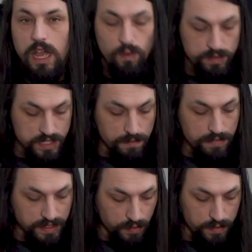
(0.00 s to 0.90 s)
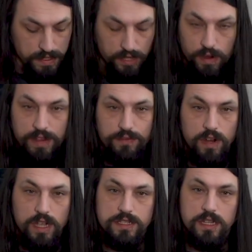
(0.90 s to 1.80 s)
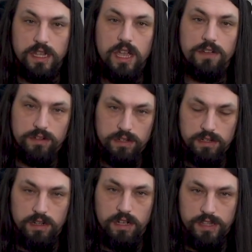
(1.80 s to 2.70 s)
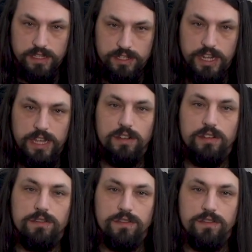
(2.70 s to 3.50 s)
something that would be great for us to cover on this channel